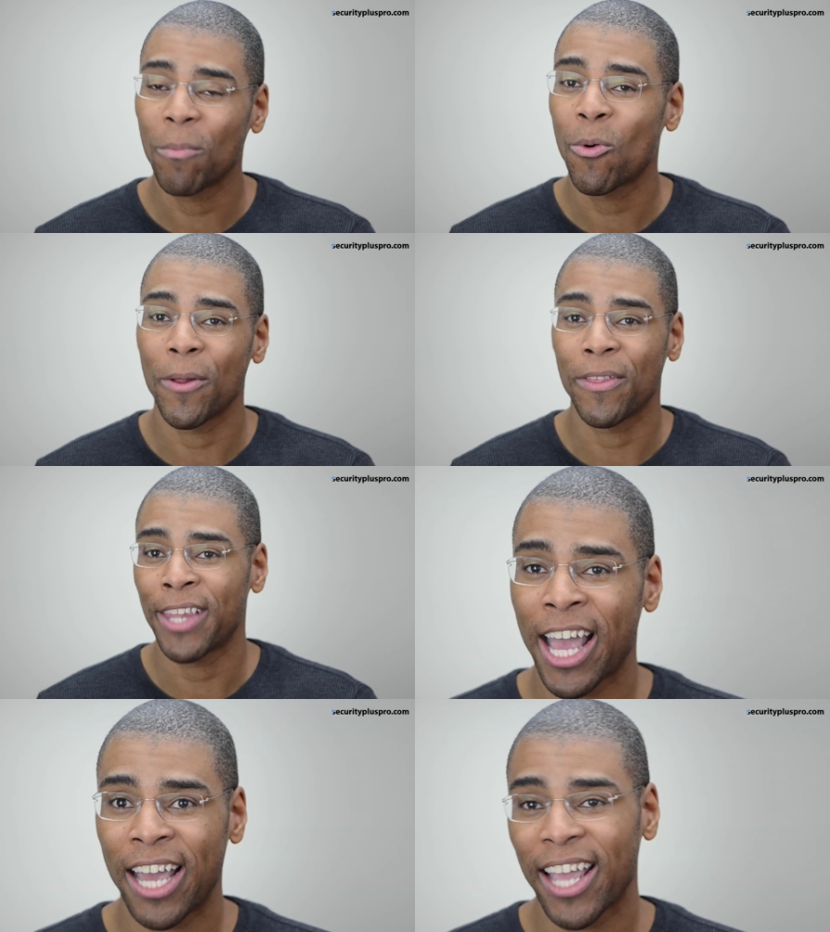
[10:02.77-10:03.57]
important than
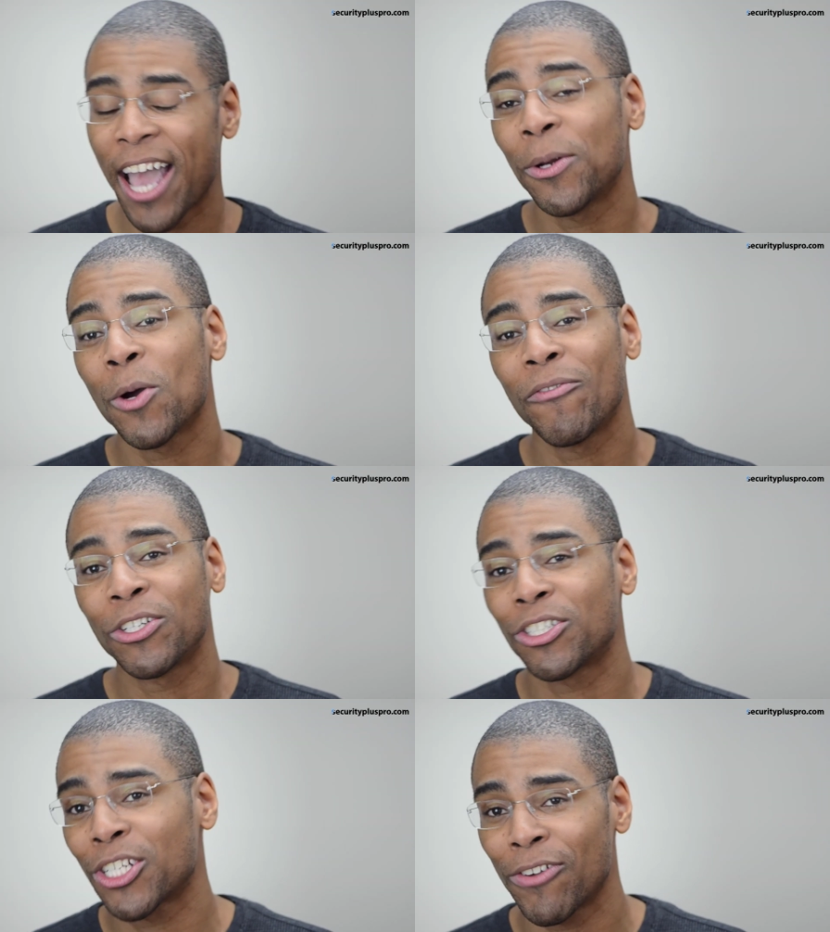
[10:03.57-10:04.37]
that, head on over
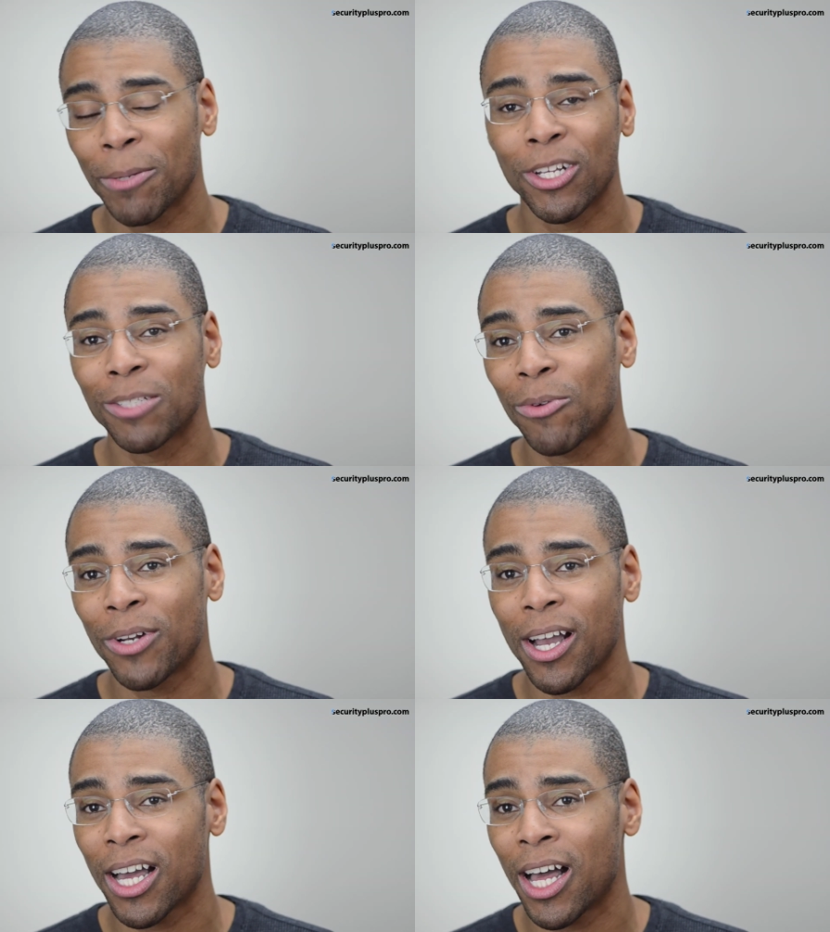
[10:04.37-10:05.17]
to
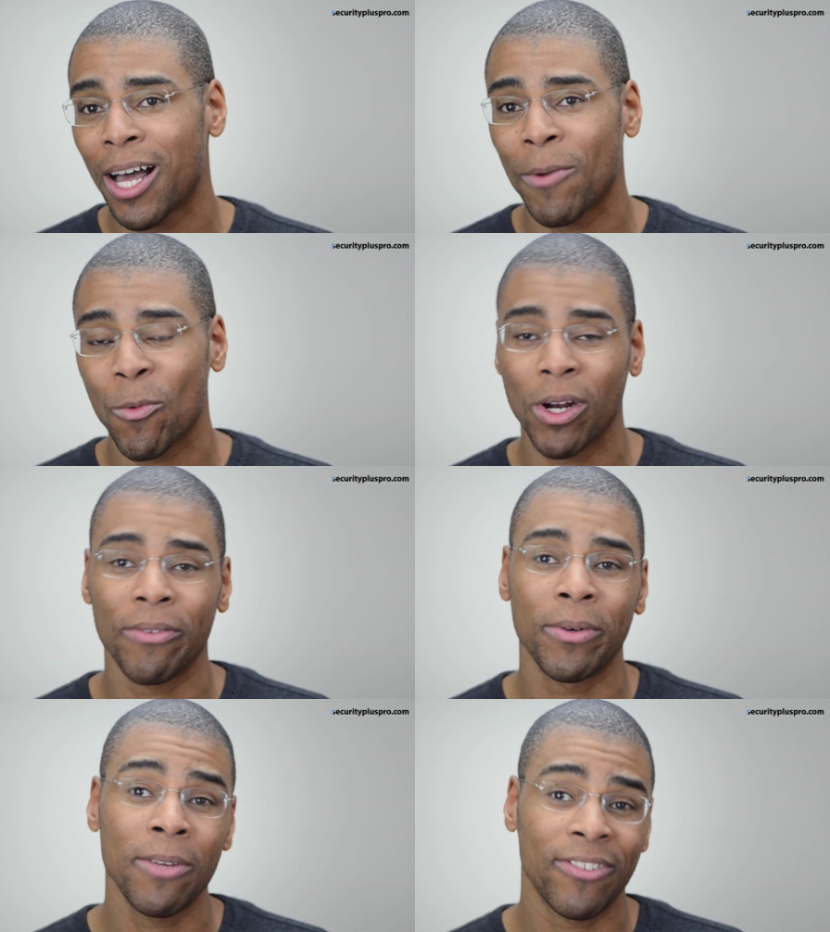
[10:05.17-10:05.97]
securitypluspro.com where
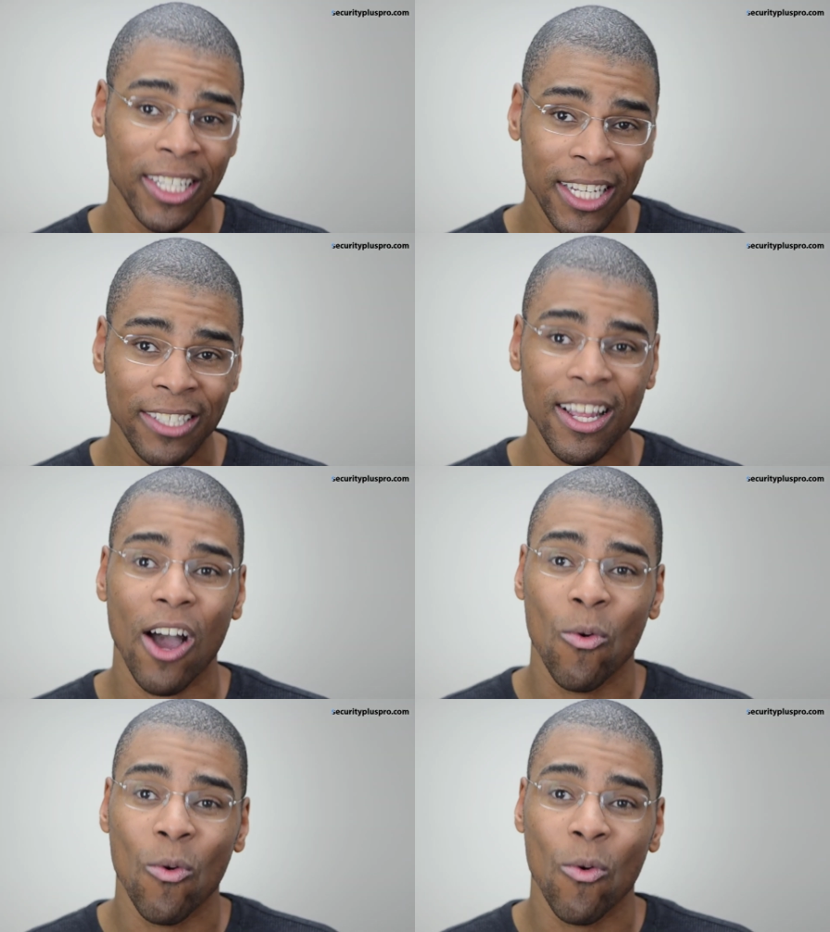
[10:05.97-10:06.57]
we release